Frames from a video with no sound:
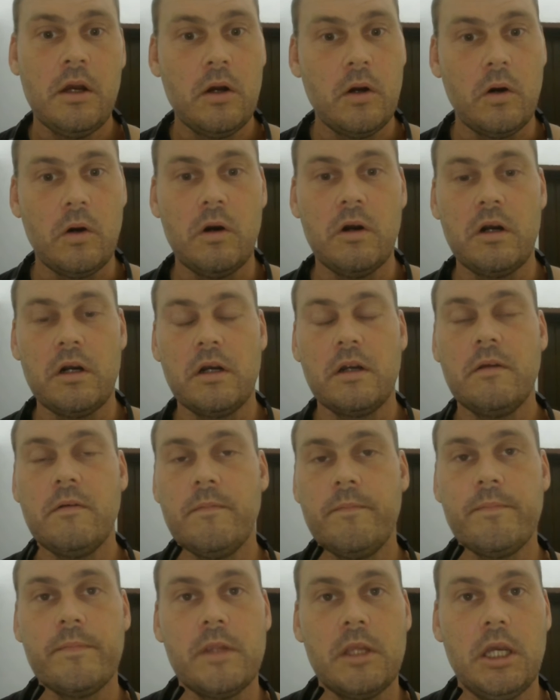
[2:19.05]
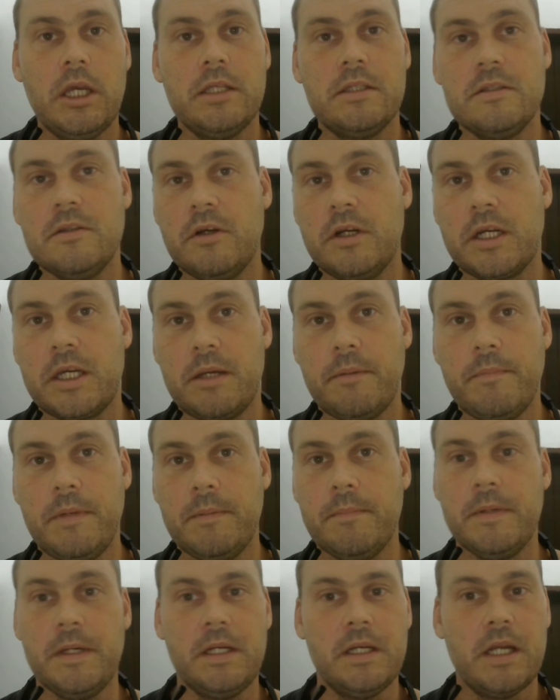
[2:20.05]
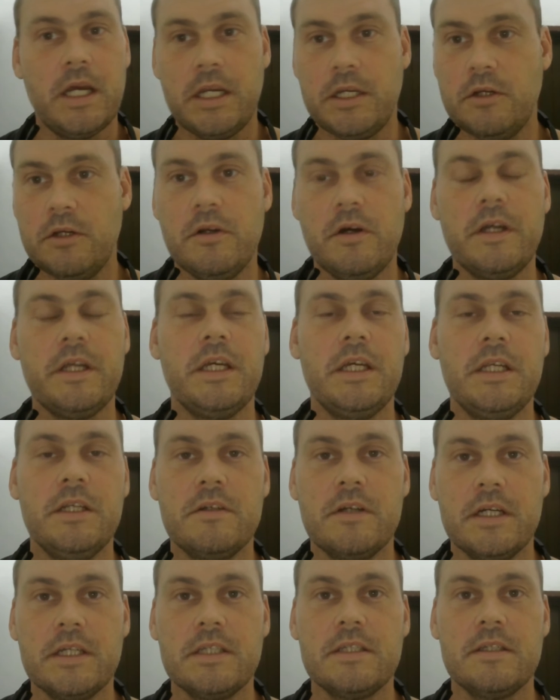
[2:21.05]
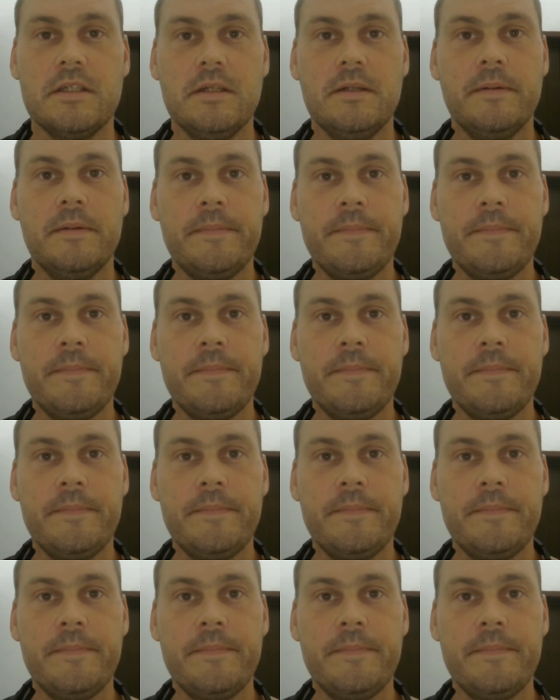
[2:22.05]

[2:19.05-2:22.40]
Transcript: or it's not a commitment and you're not interested.